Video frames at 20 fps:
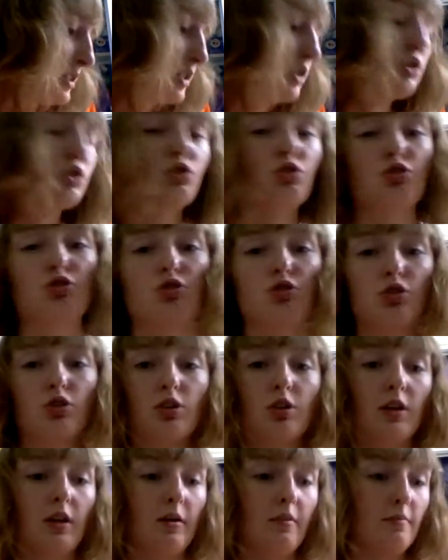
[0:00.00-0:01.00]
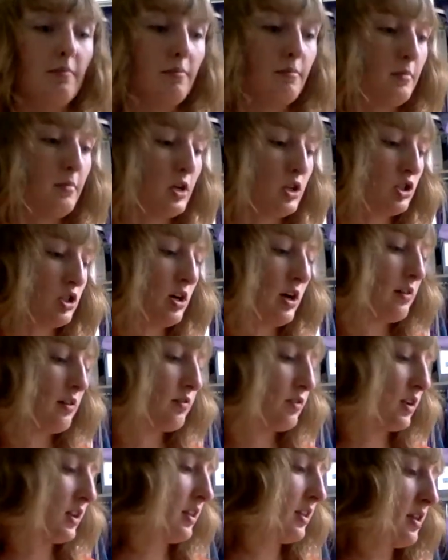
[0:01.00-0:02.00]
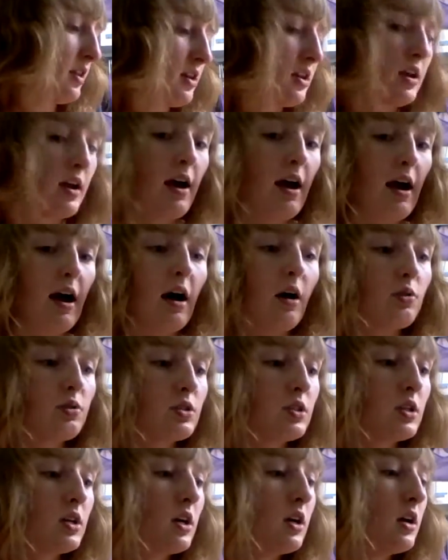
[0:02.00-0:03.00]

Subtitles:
because you usually measure everything out.